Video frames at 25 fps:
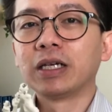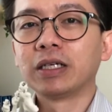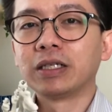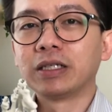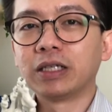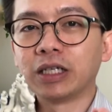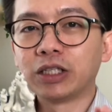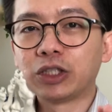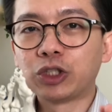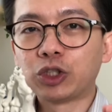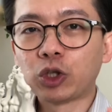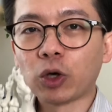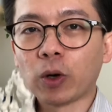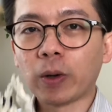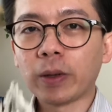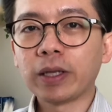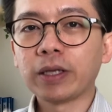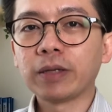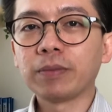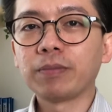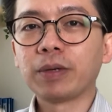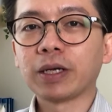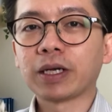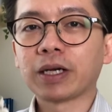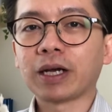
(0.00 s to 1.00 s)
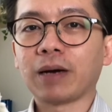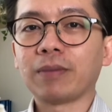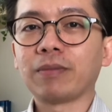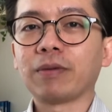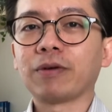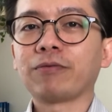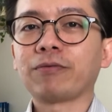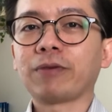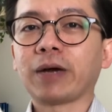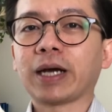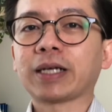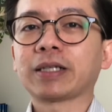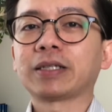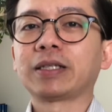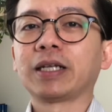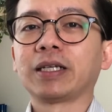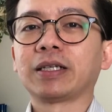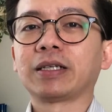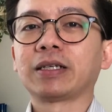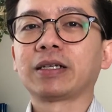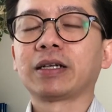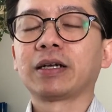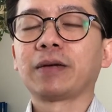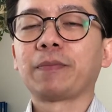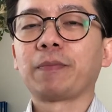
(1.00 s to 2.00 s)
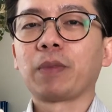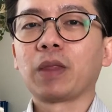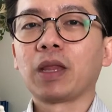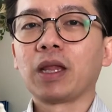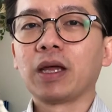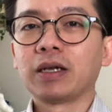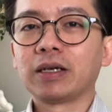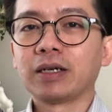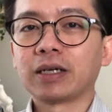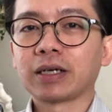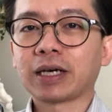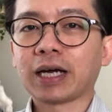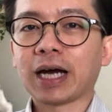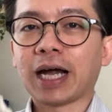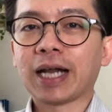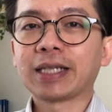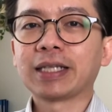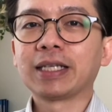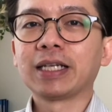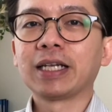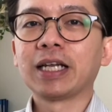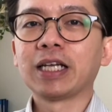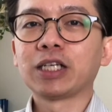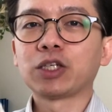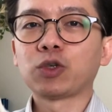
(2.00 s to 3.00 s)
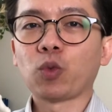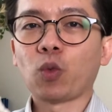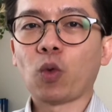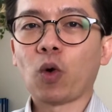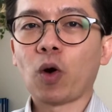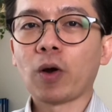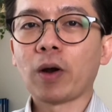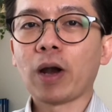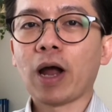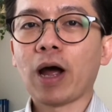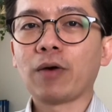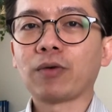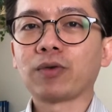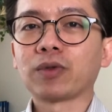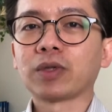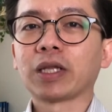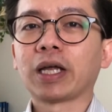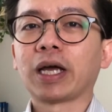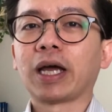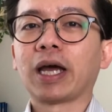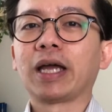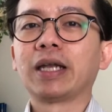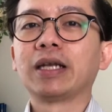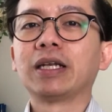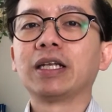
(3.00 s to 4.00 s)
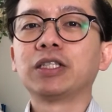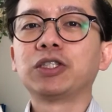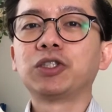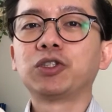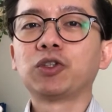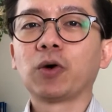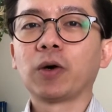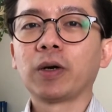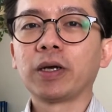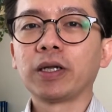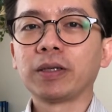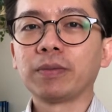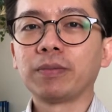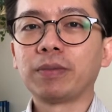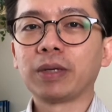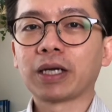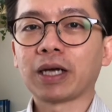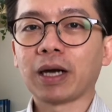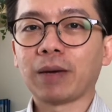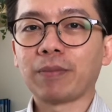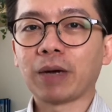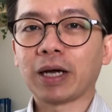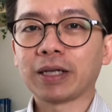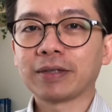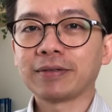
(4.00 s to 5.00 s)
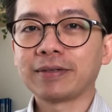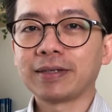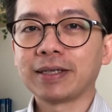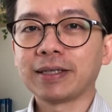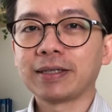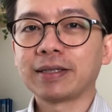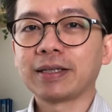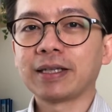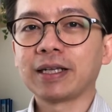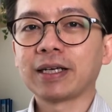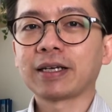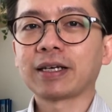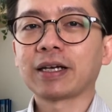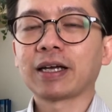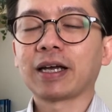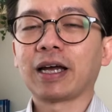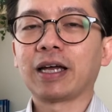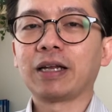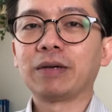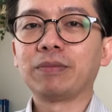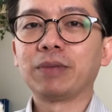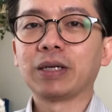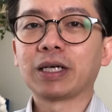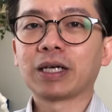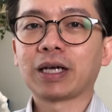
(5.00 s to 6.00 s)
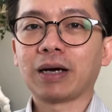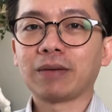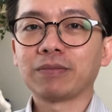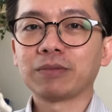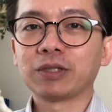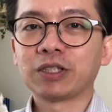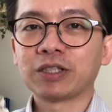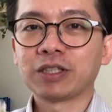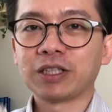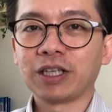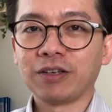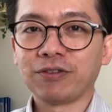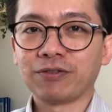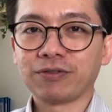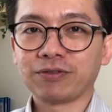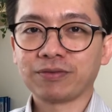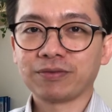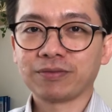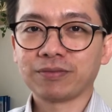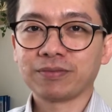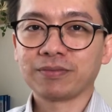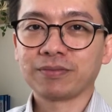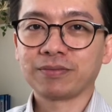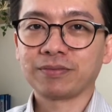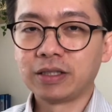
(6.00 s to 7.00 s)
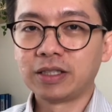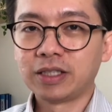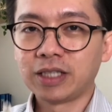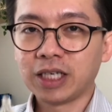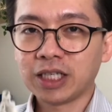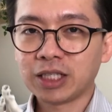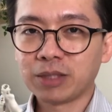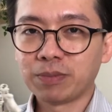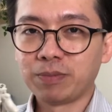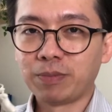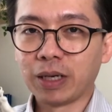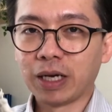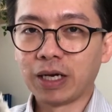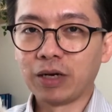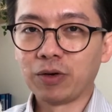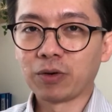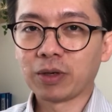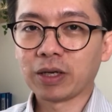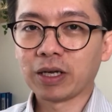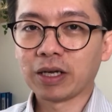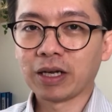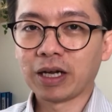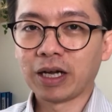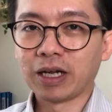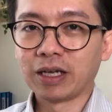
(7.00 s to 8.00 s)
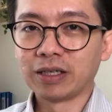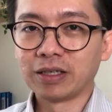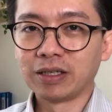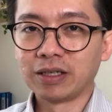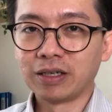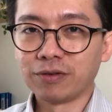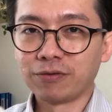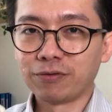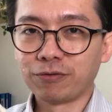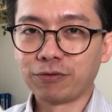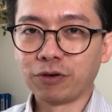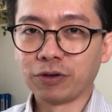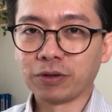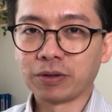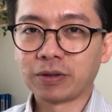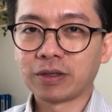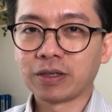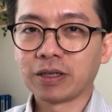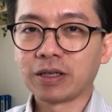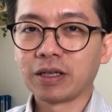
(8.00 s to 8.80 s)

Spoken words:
the joint become affected, the cartilage worn out, and the joint become arthritic and become stiff. Just by looking at the foot,